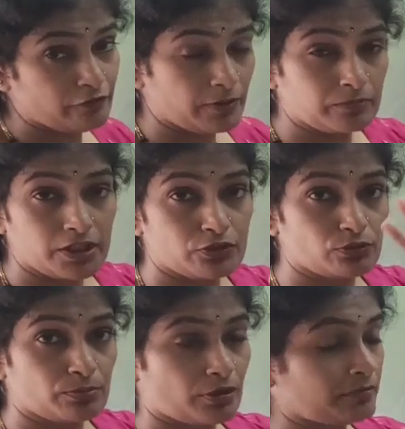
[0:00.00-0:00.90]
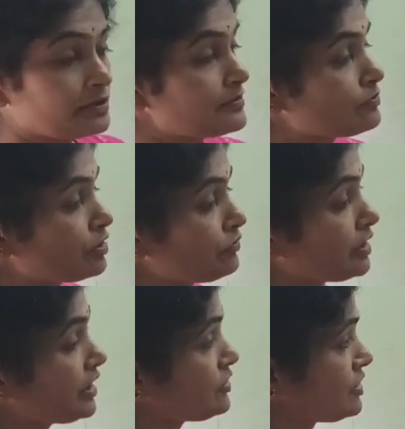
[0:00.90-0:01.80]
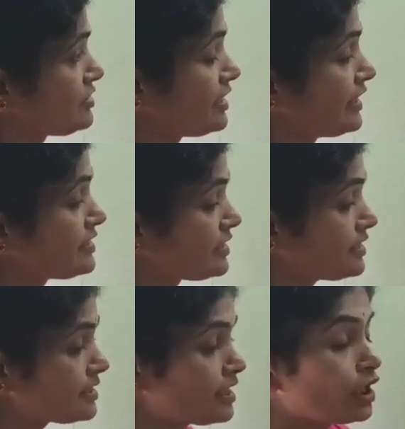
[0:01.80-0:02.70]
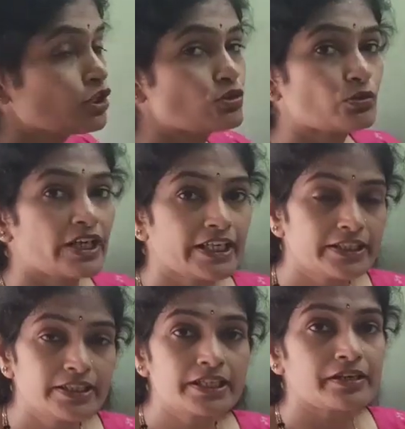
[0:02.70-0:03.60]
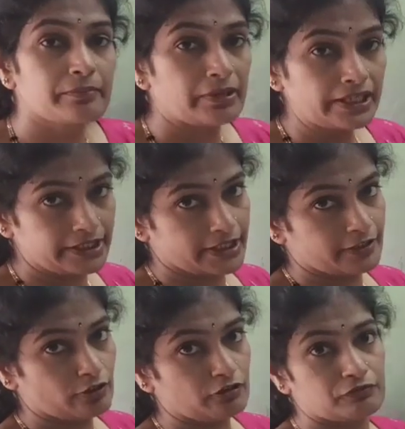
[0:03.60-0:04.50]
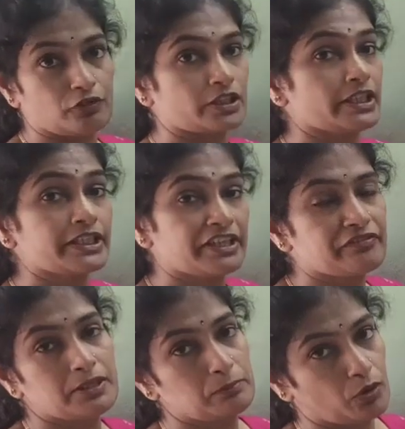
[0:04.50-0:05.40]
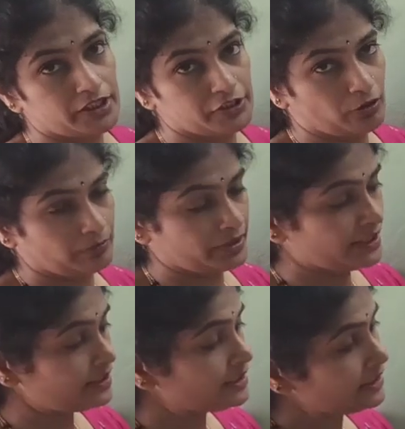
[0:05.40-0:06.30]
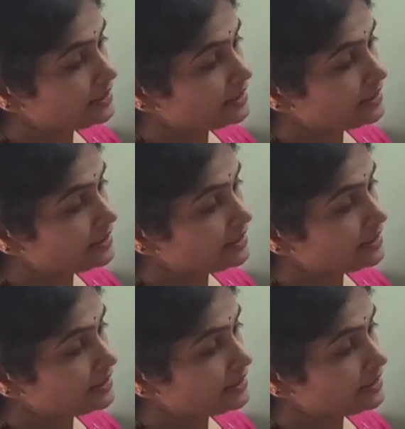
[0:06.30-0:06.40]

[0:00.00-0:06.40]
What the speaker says: From the two problems what we can generalize is to get the remainder of for a given polynomial,